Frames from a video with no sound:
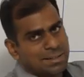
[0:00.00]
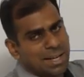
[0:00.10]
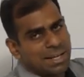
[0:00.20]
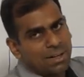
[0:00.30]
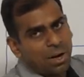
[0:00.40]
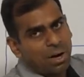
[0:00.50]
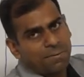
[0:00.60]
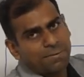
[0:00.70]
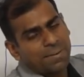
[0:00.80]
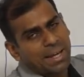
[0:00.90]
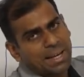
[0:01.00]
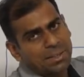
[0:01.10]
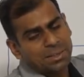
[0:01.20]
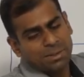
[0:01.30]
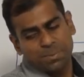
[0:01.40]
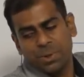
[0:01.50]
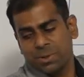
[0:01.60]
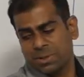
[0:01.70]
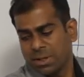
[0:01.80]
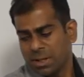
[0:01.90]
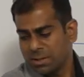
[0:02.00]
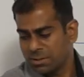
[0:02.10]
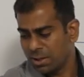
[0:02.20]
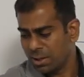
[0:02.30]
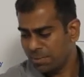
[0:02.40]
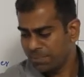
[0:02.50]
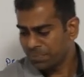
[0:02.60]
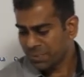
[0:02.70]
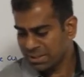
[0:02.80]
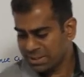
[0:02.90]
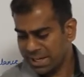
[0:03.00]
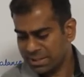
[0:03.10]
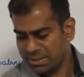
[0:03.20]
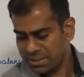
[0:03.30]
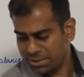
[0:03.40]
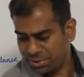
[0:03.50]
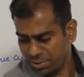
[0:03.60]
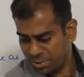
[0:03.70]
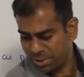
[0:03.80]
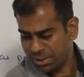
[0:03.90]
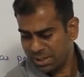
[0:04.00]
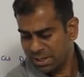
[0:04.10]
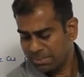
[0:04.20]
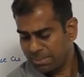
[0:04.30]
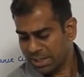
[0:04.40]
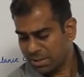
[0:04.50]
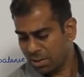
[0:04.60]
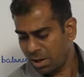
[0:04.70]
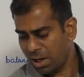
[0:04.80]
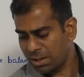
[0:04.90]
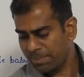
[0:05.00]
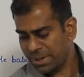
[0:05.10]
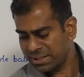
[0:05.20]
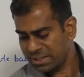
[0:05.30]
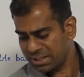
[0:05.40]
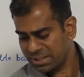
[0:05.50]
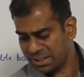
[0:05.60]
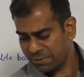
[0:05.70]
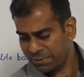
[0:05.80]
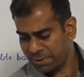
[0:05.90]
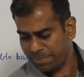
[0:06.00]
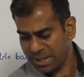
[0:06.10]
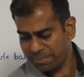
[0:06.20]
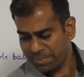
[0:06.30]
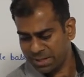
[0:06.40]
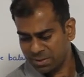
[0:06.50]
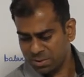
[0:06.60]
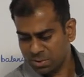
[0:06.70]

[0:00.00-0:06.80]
side of cash book. So, checks issued but not presented for payment